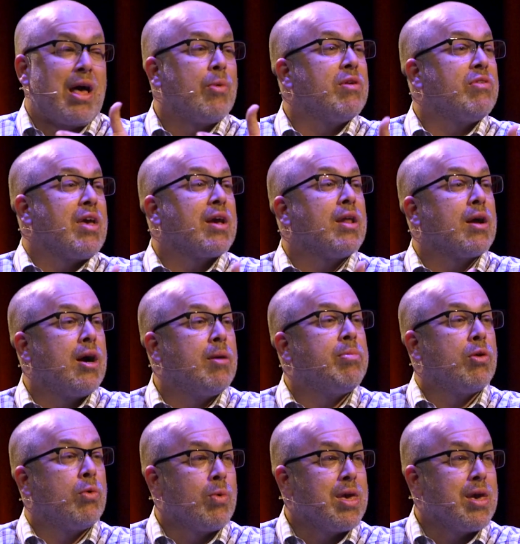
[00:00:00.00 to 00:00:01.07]
That would have taken a
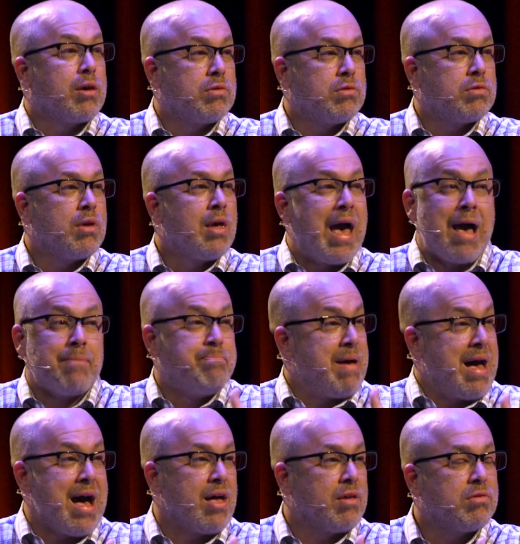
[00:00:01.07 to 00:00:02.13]
couple of weeks at
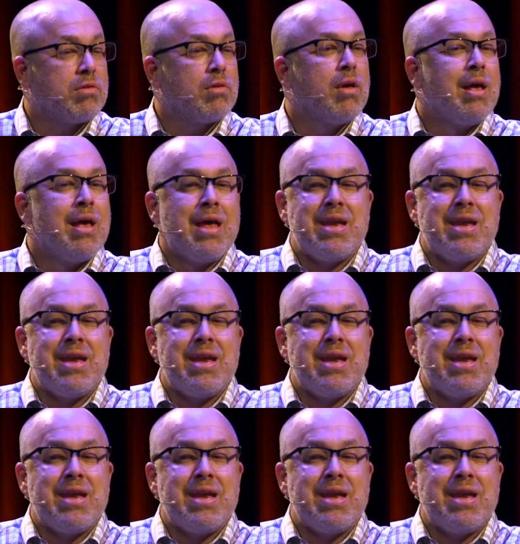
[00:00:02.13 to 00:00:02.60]
best.